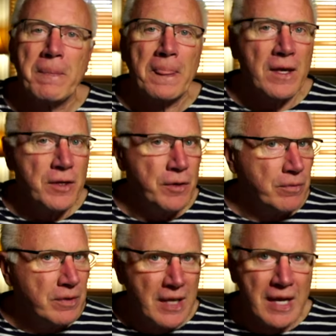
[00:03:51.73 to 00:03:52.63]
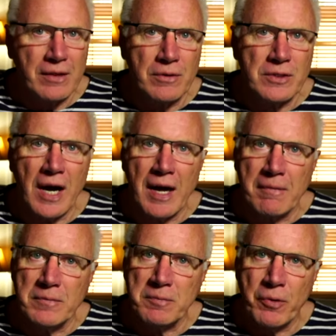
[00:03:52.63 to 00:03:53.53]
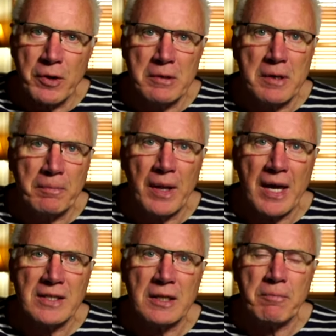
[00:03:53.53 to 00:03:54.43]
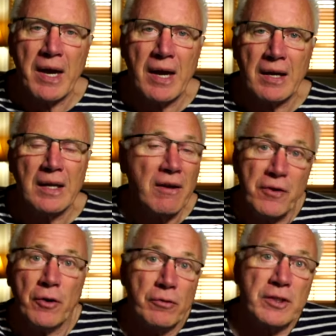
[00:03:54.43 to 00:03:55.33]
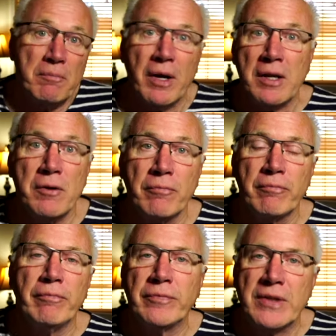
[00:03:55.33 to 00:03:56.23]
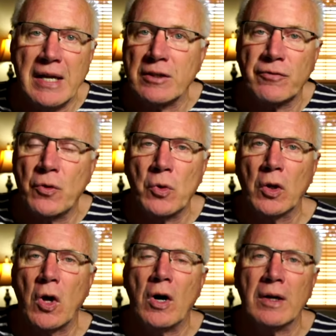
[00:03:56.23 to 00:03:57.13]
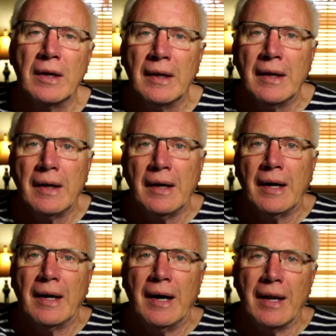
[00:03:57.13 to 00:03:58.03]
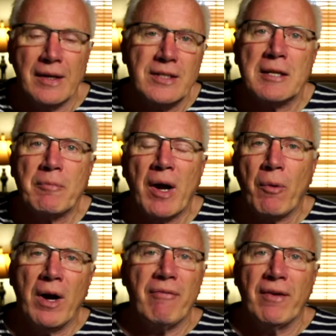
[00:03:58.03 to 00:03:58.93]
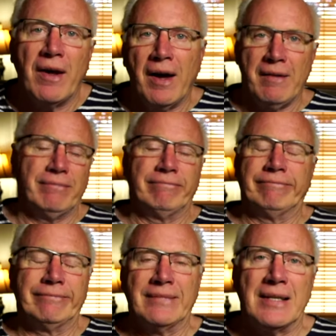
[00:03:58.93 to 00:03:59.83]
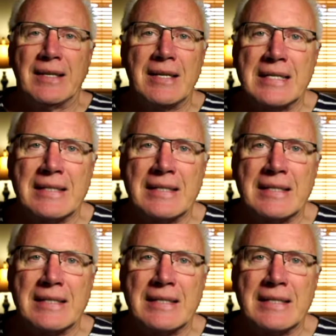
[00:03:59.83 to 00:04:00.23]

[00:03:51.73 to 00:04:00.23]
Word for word: you take those items, put them in a plastic bag. If you're somebody who takes food along, honestly, my wife and I just